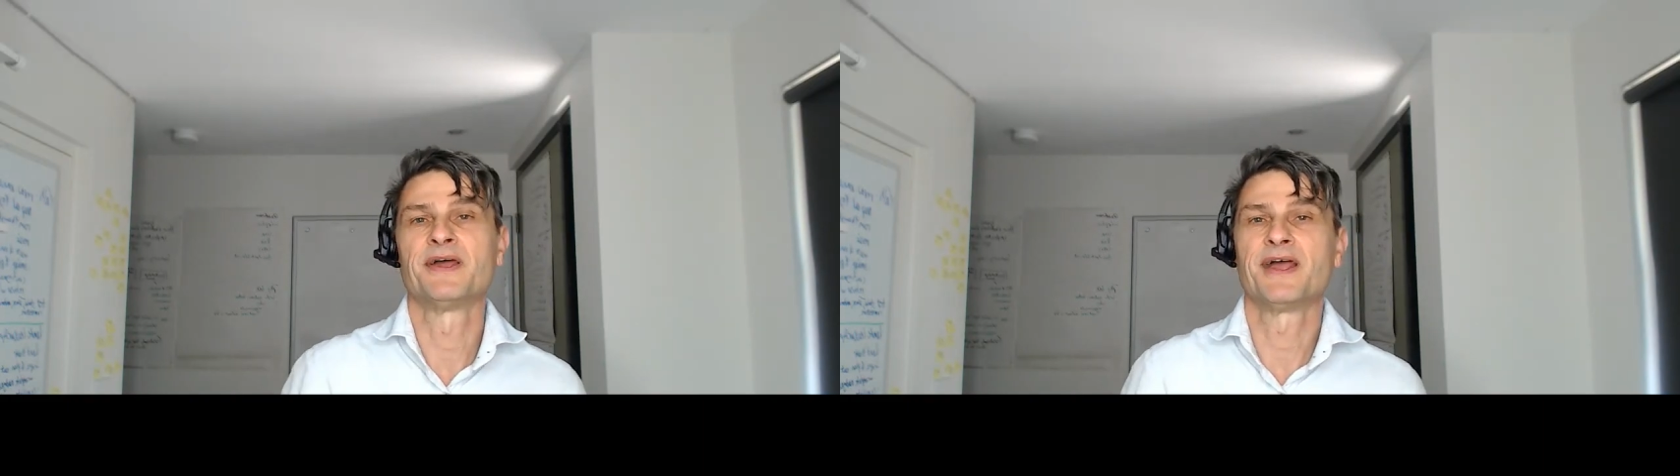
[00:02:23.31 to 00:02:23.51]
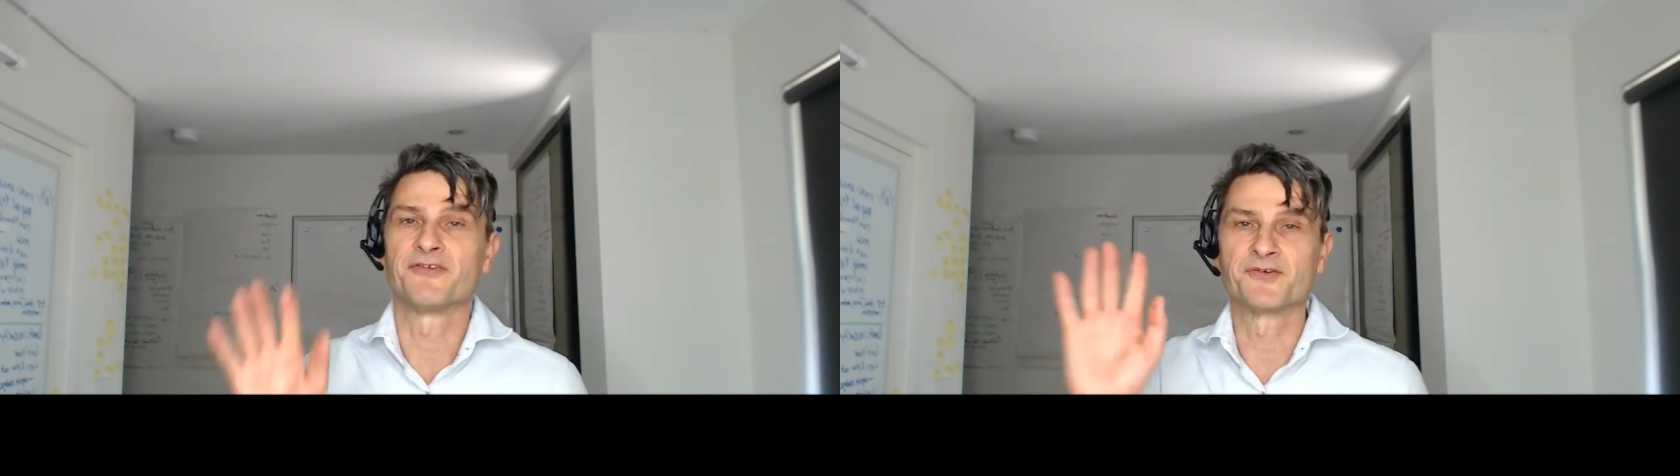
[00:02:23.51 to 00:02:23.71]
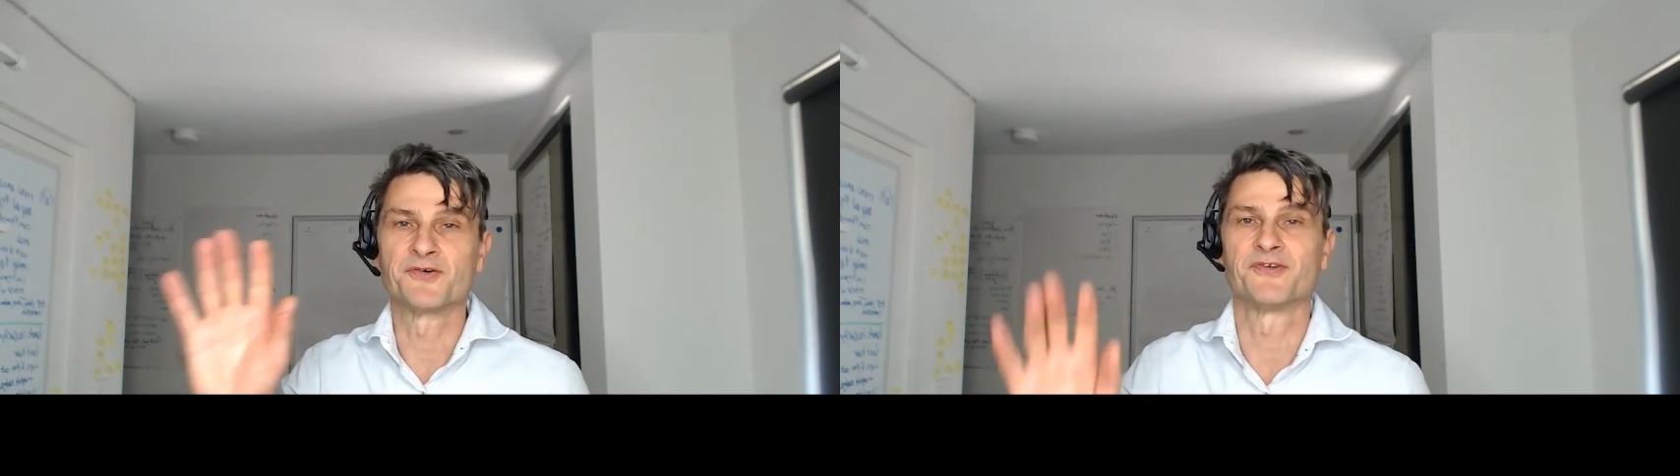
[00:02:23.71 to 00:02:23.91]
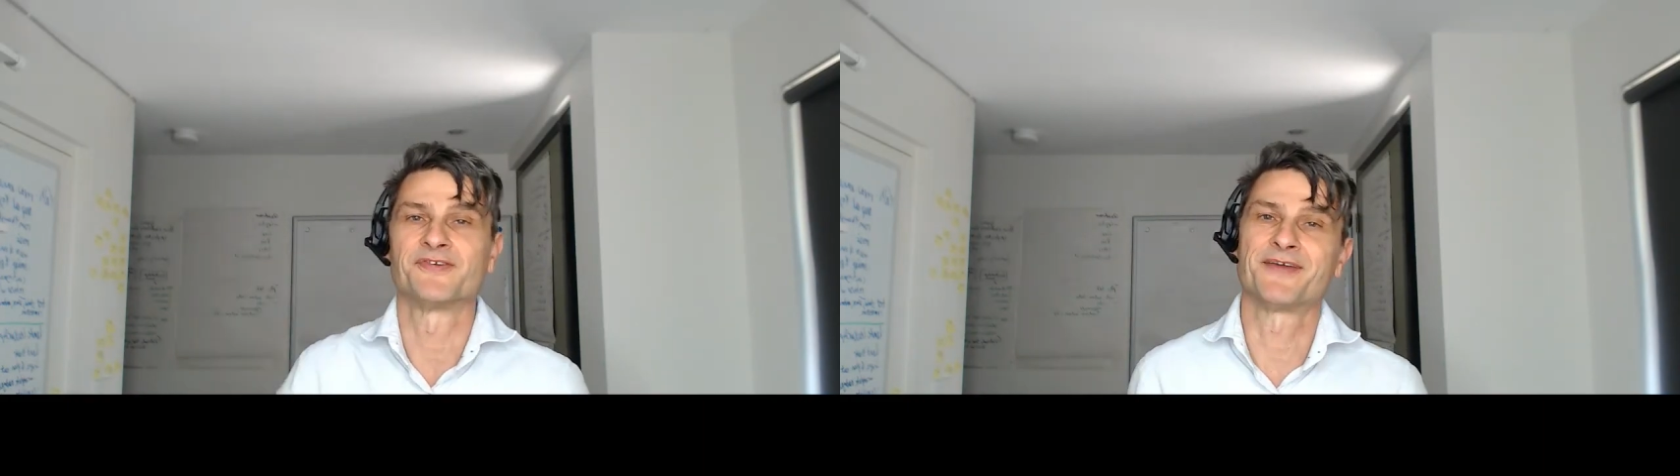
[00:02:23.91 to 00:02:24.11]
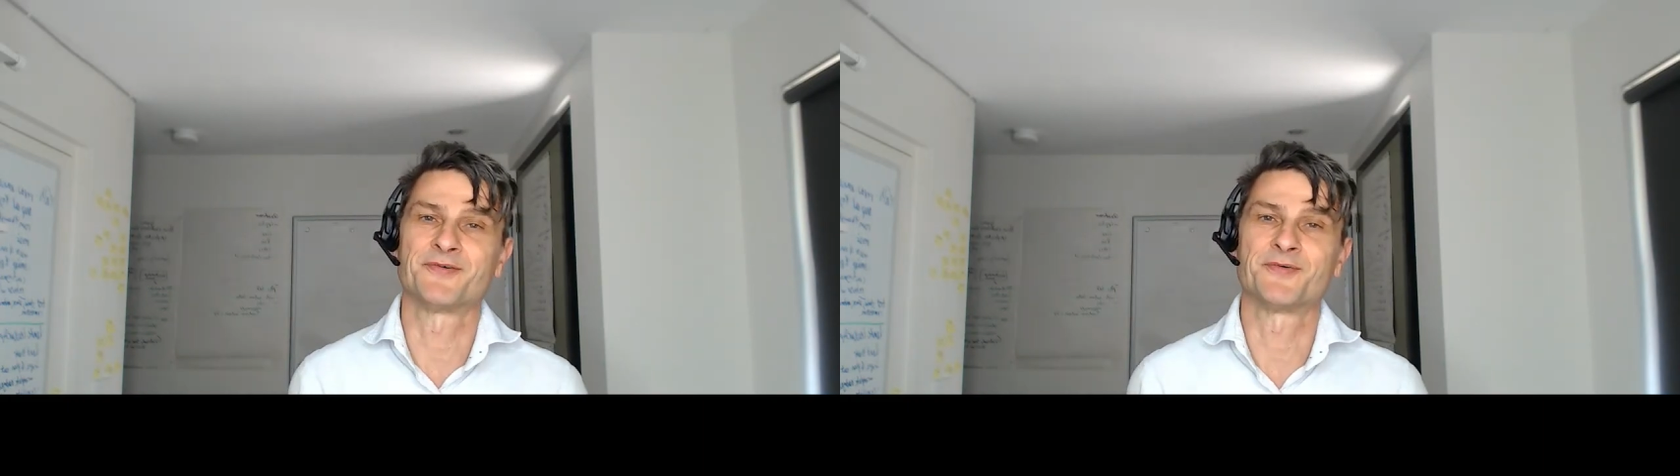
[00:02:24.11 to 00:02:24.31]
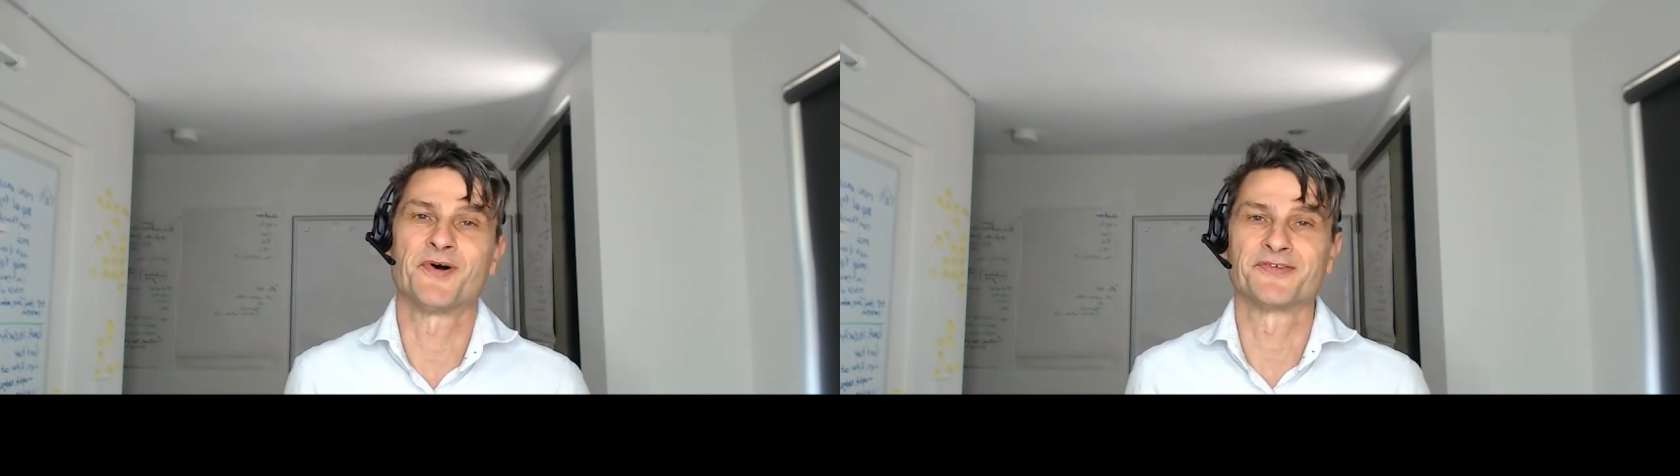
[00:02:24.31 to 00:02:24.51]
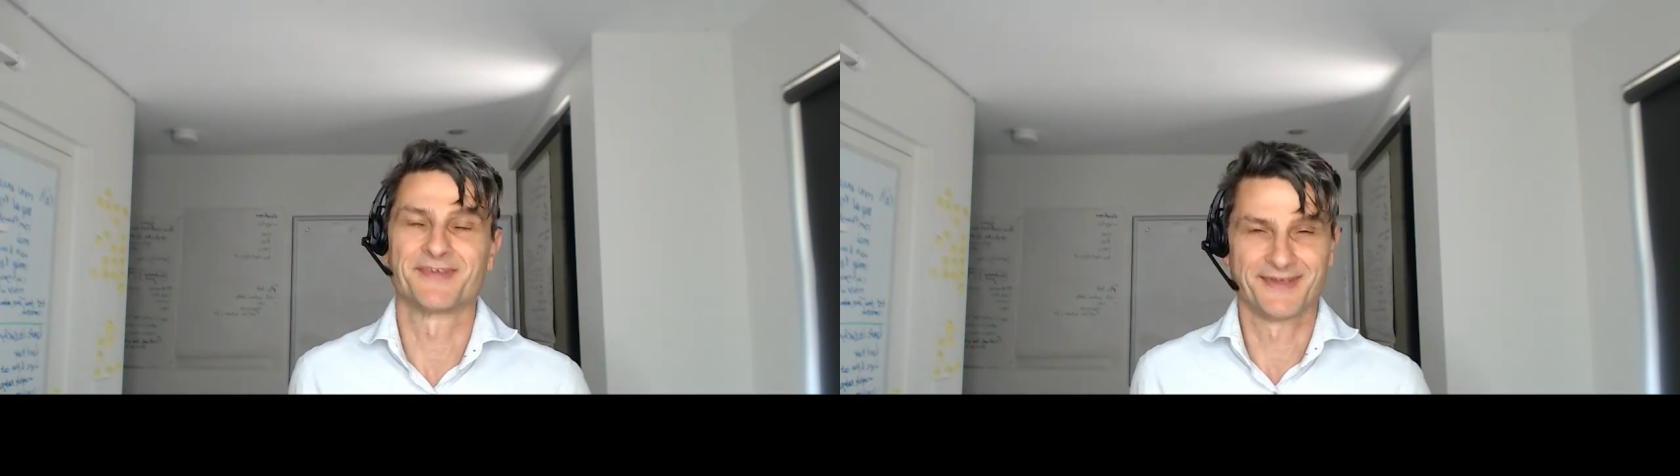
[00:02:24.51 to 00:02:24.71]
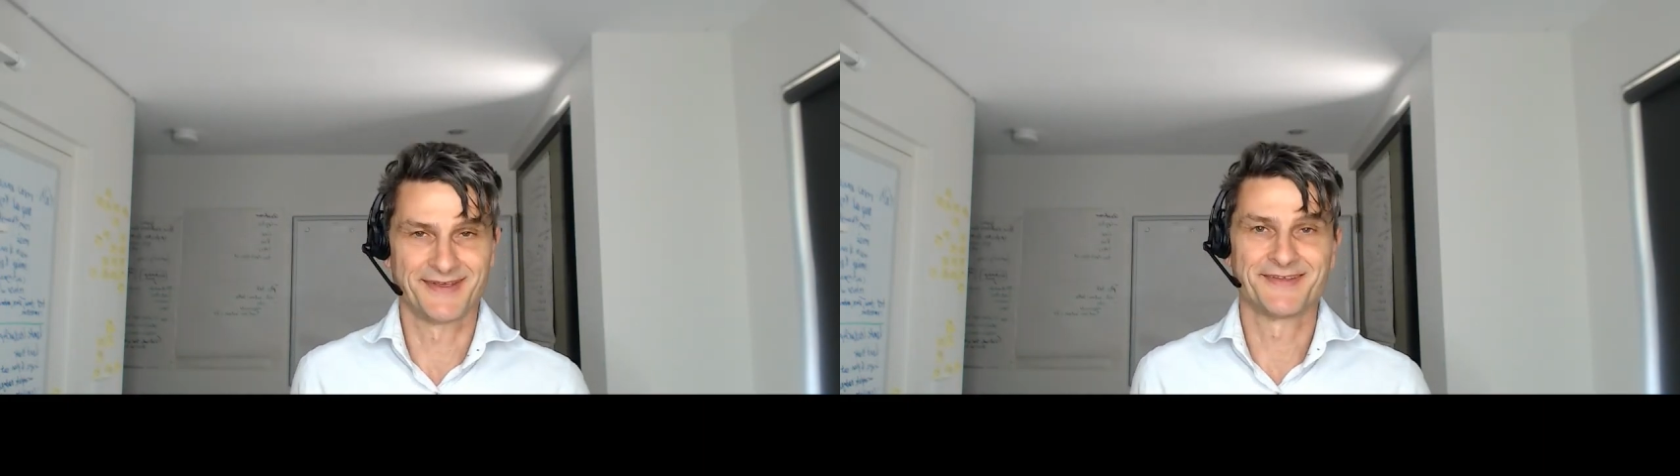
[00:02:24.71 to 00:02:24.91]
as good as it ever was.
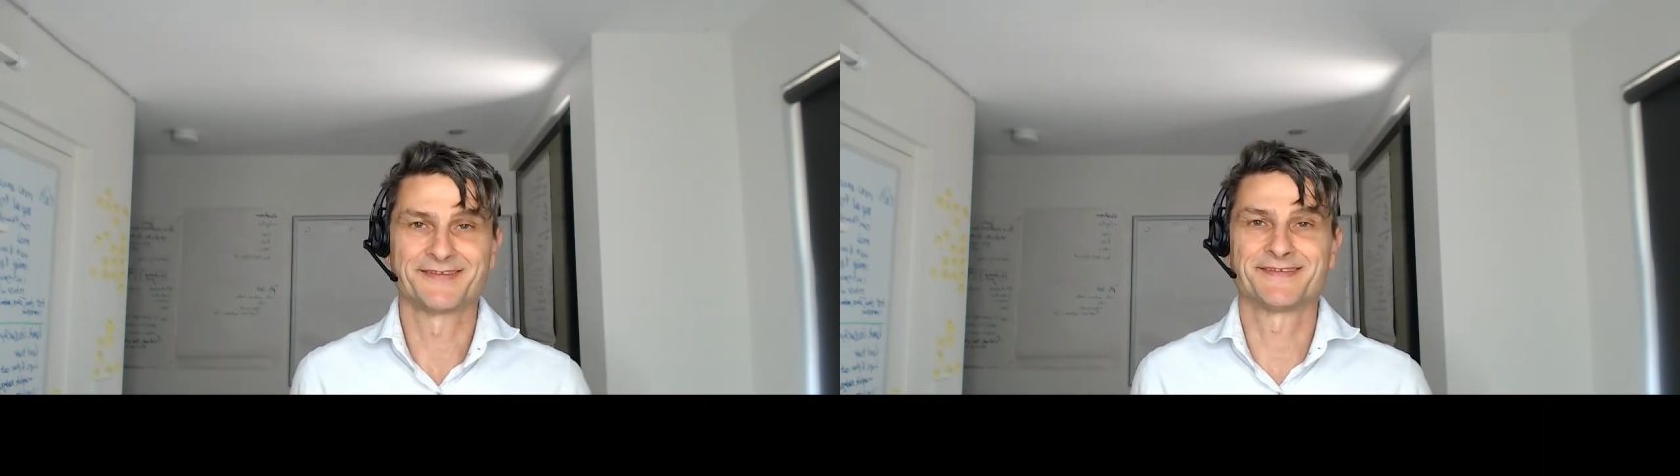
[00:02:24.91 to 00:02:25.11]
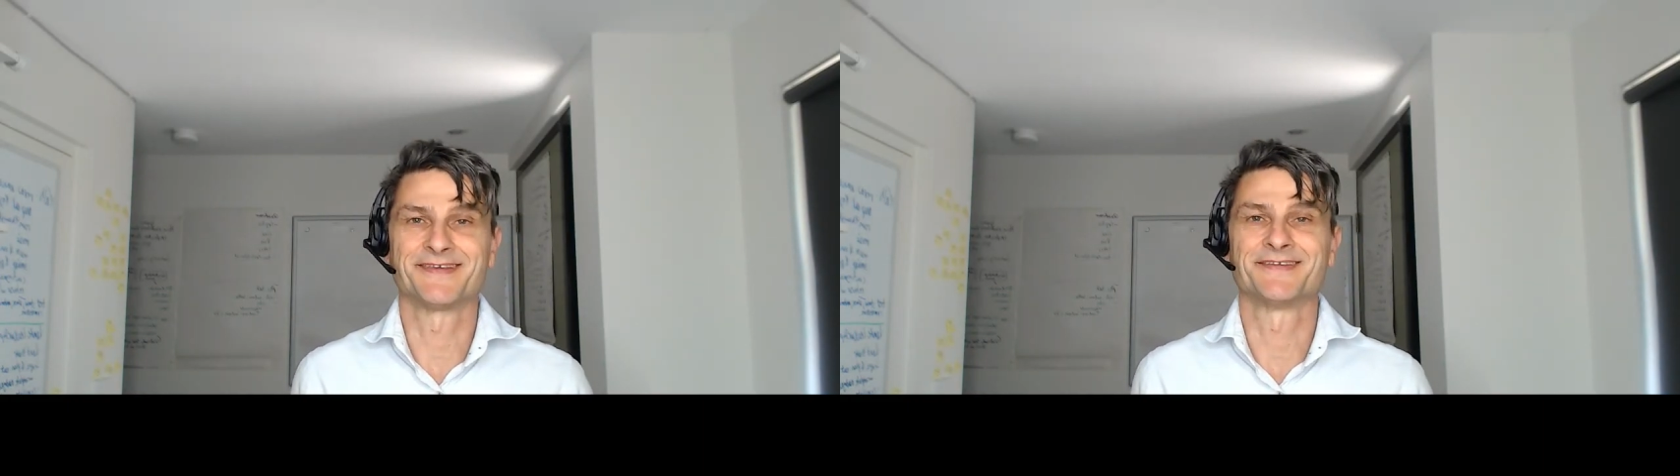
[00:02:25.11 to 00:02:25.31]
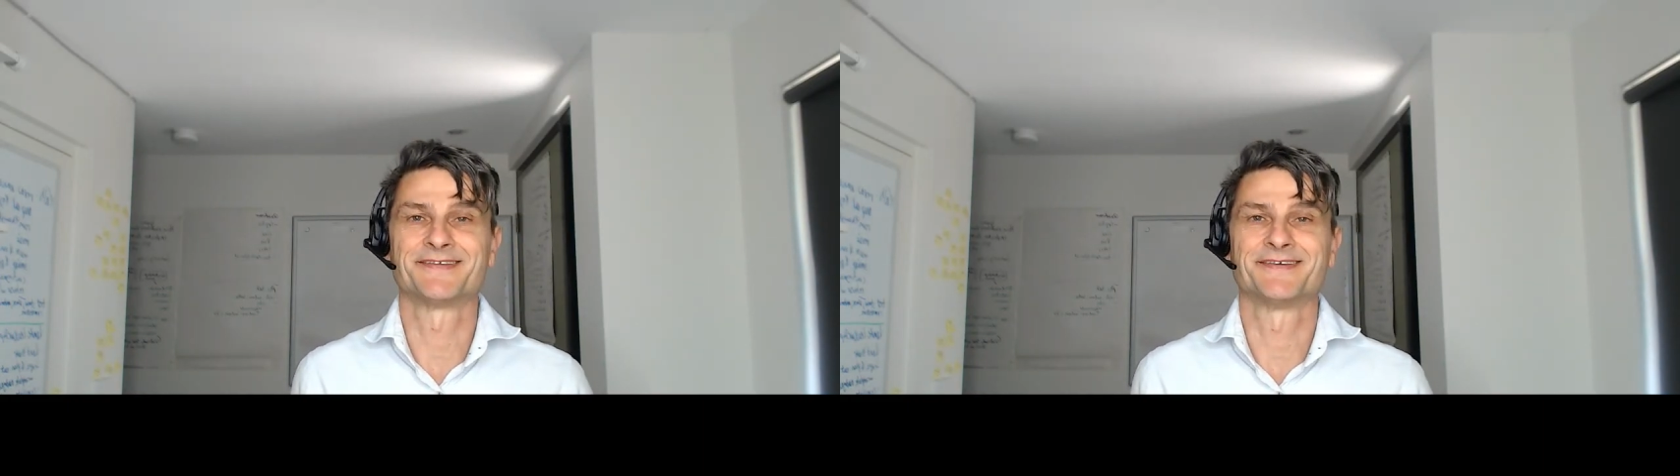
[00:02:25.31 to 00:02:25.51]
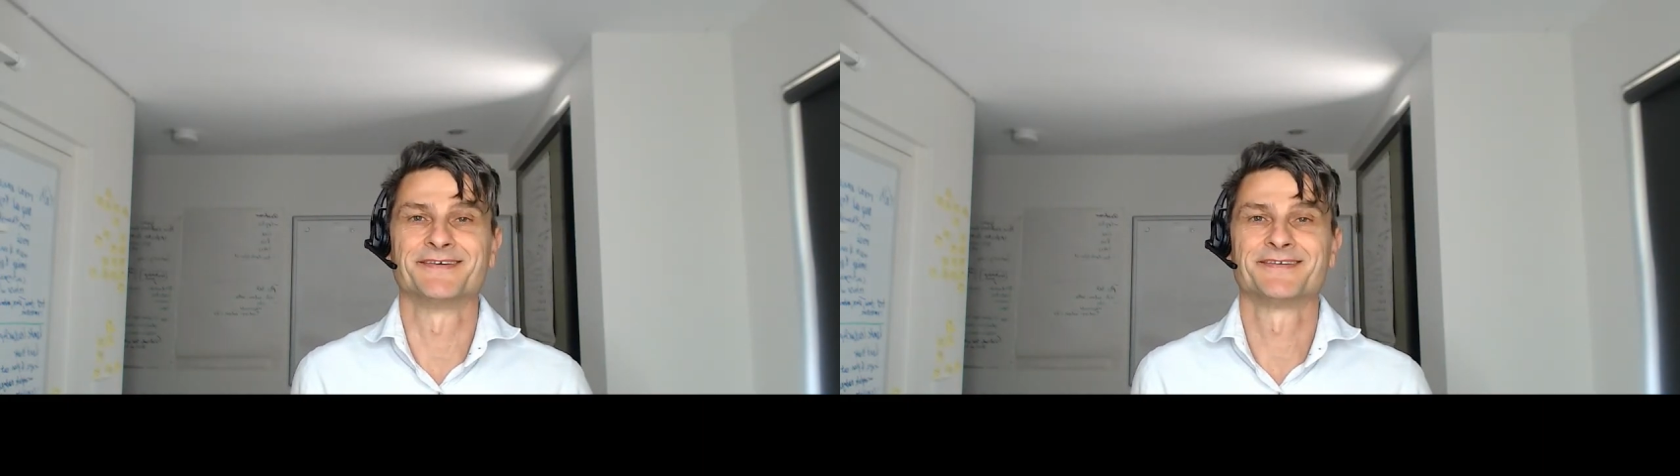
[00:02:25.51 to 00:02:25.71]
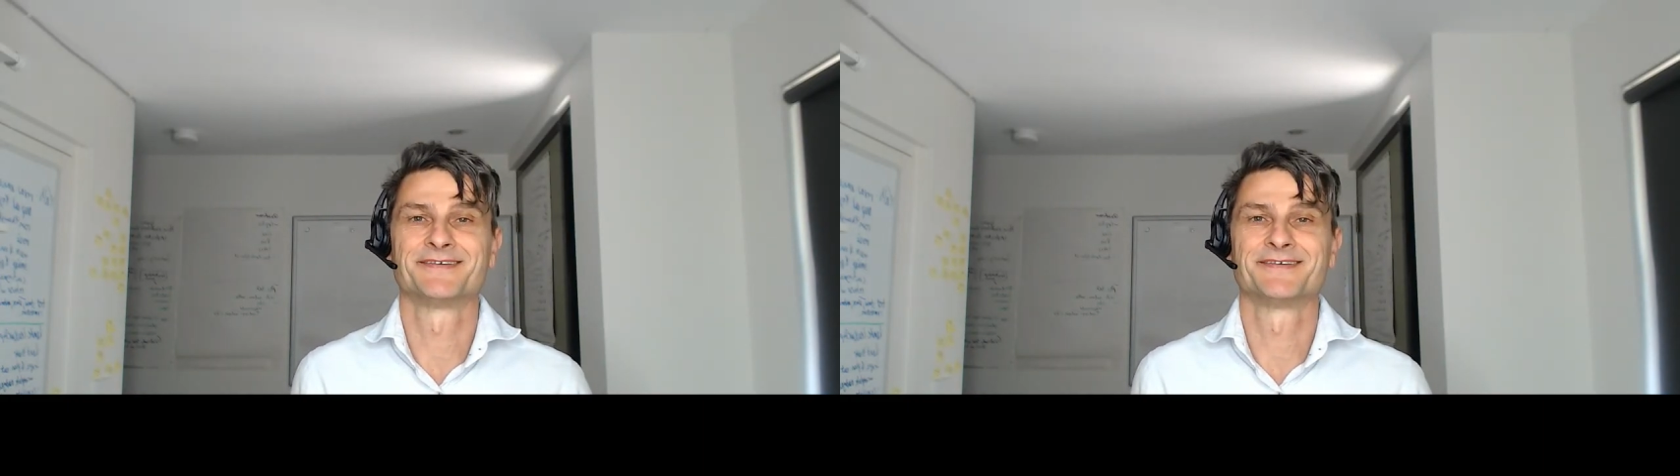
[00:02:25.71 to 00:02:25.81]
See you soon.